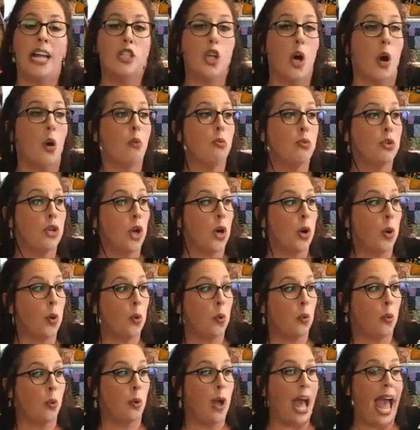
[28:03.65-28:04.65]
I don't
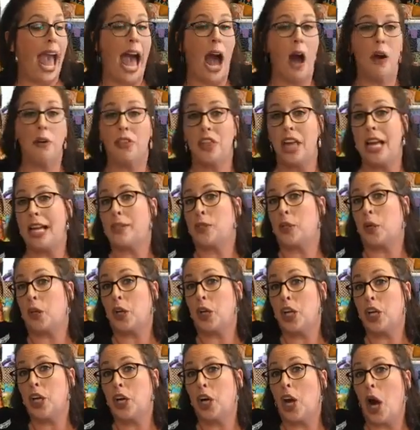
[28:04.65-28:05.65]
know yeah. how things
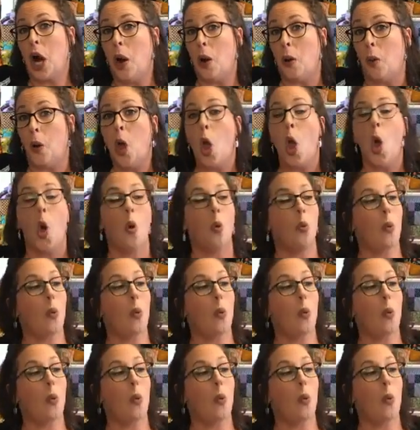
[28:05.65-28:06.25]
are going to go.